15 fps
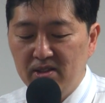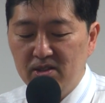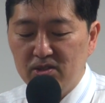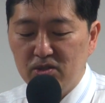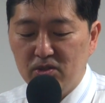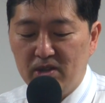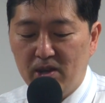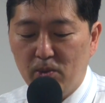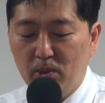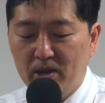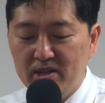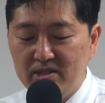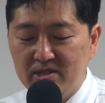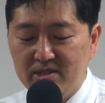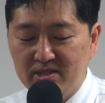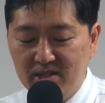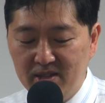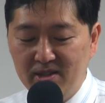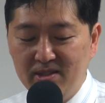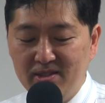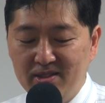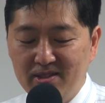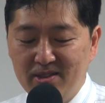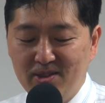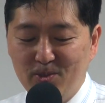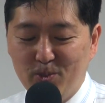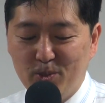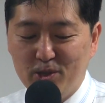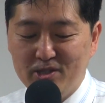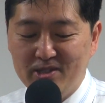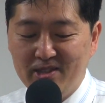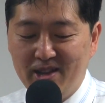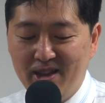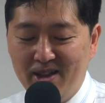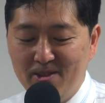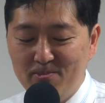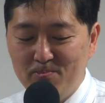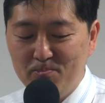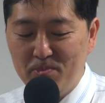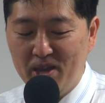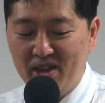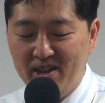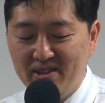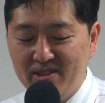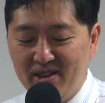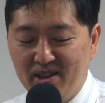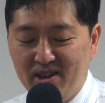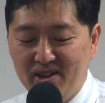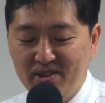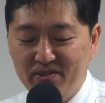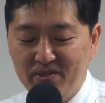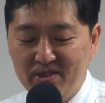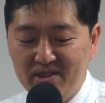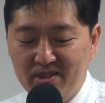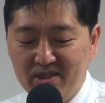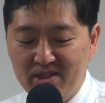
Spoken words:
so that what is seen was not made out of